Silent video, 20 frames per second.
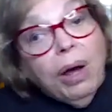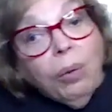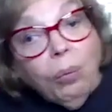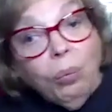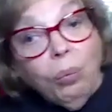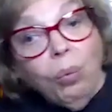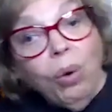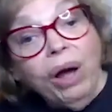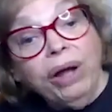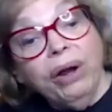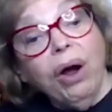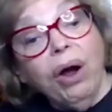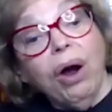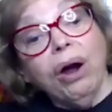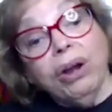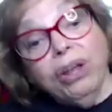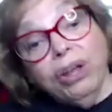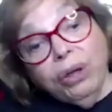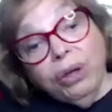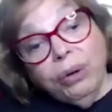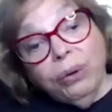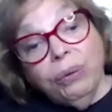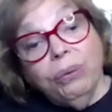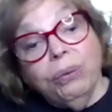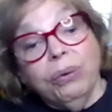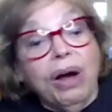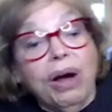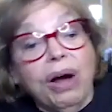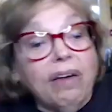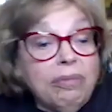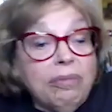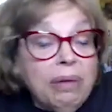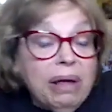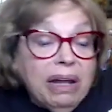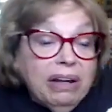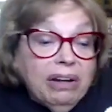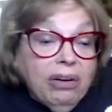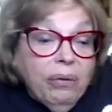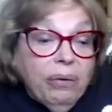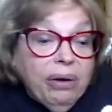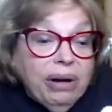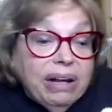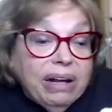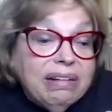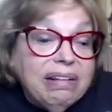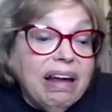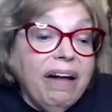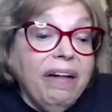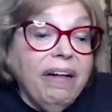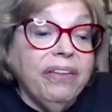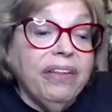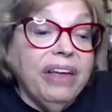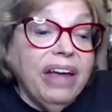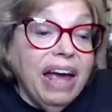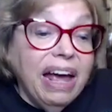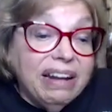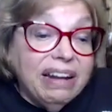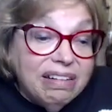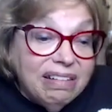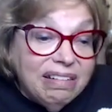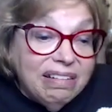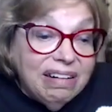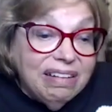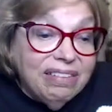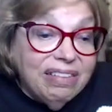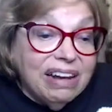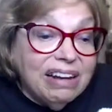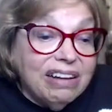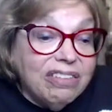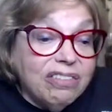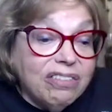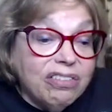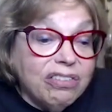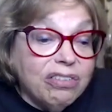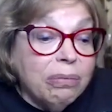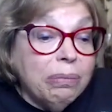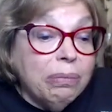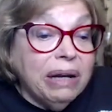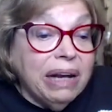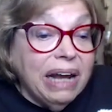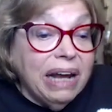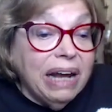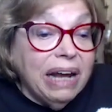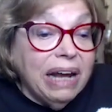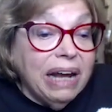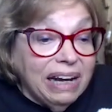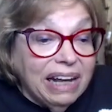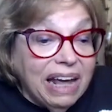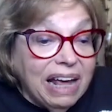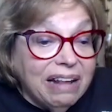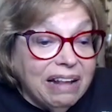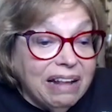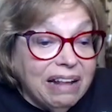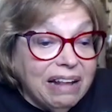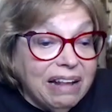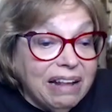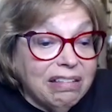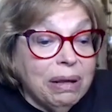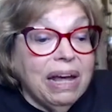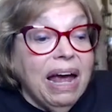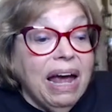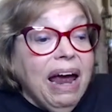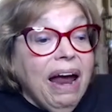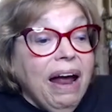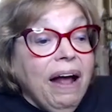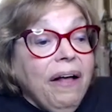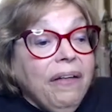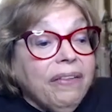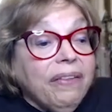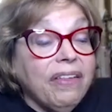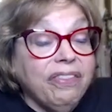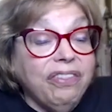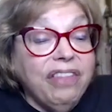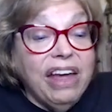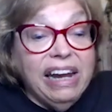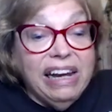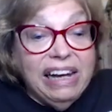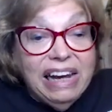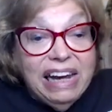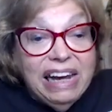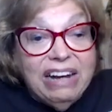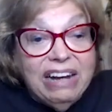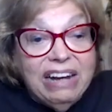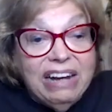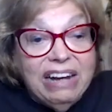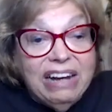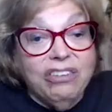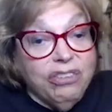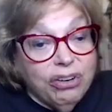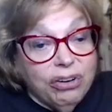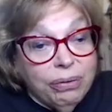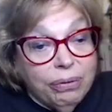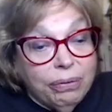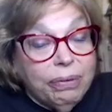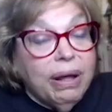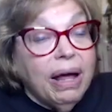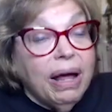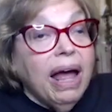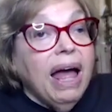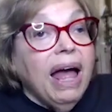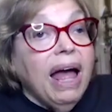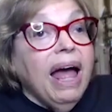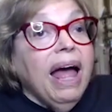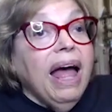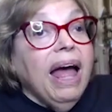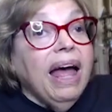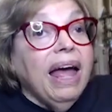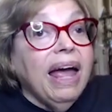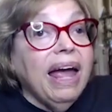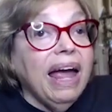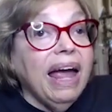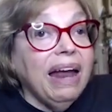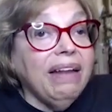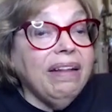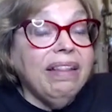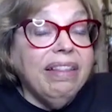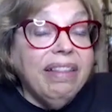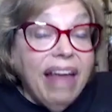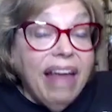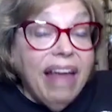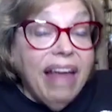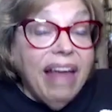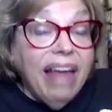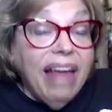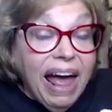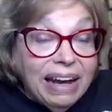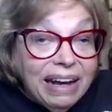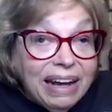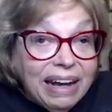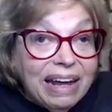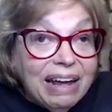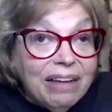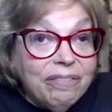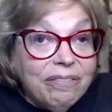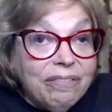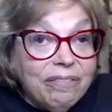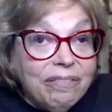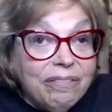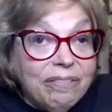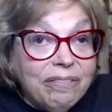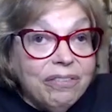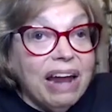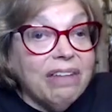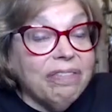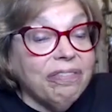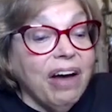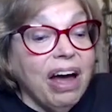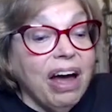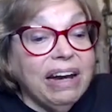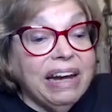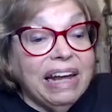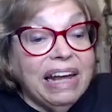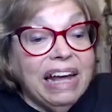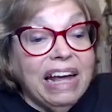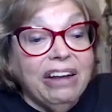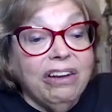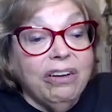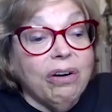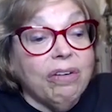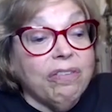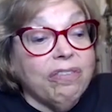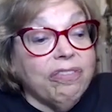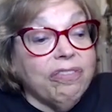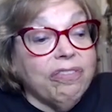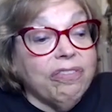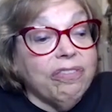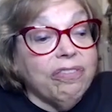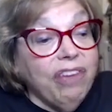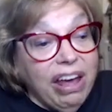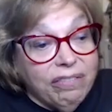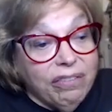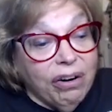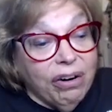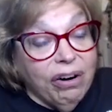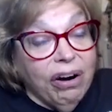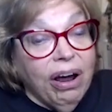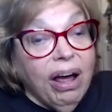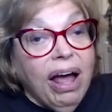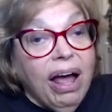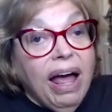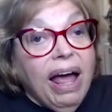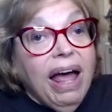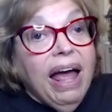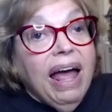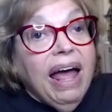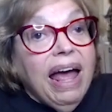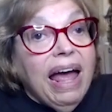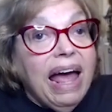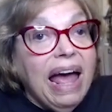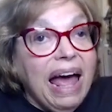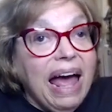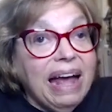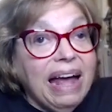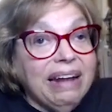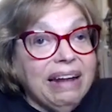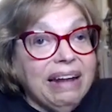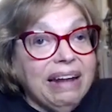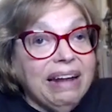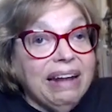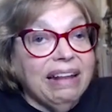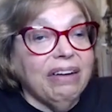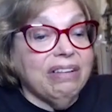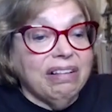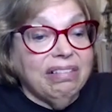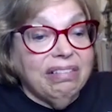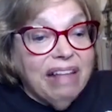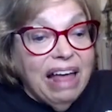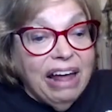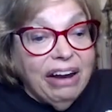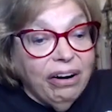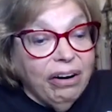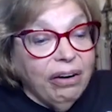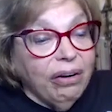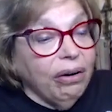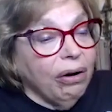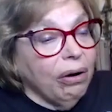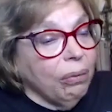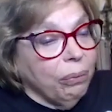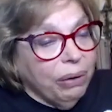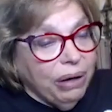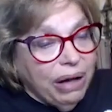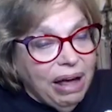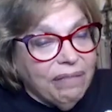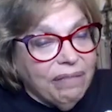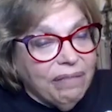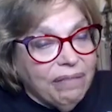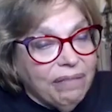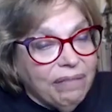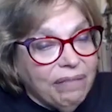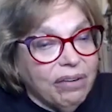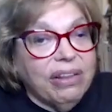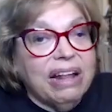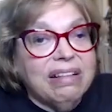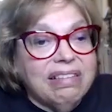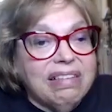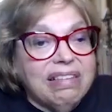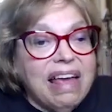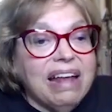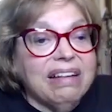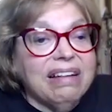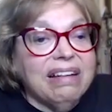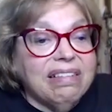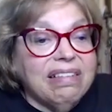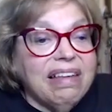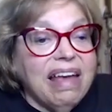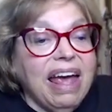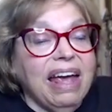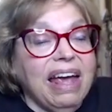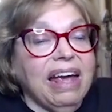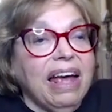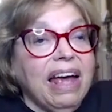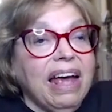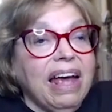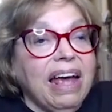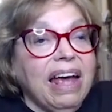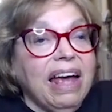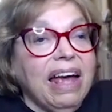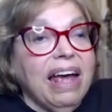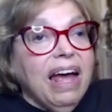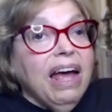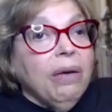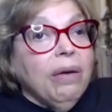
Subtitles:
what are you, government, going to tell the entity that discriminated against me that they need to do? And then if you get a finding in your favor and there is a letter or whatever that's sent saying,